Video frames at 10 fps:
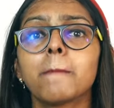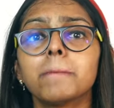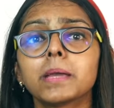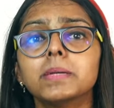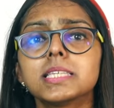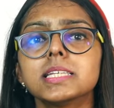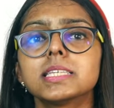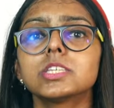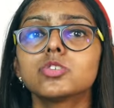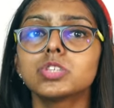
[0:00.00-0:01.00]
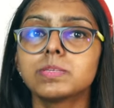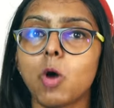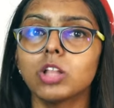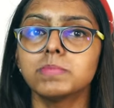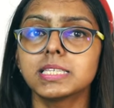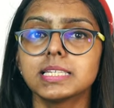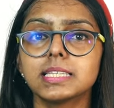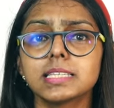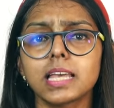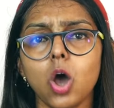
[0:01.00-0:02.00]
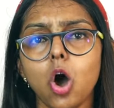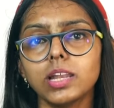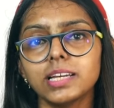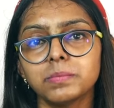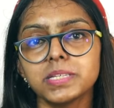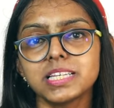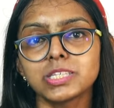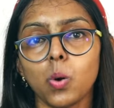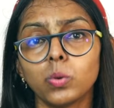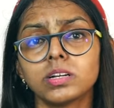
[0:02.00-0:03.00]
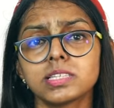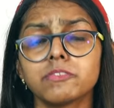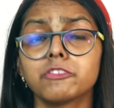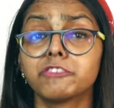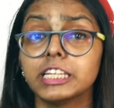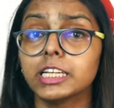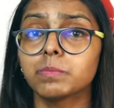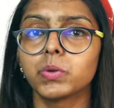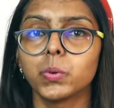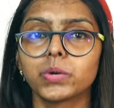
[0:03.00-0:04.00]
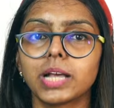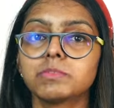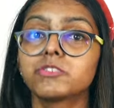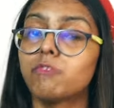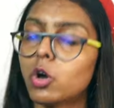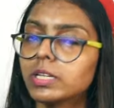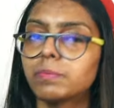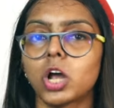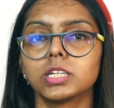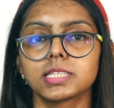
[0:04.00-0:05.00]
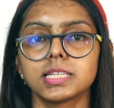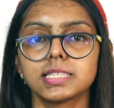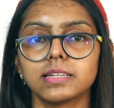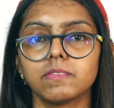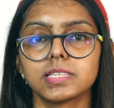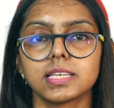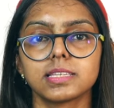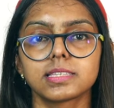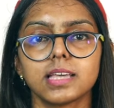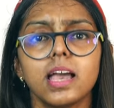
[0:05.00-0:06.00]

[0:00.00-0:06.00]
Big businesses to small businesses and online business owners have affiliate programs for their products and services.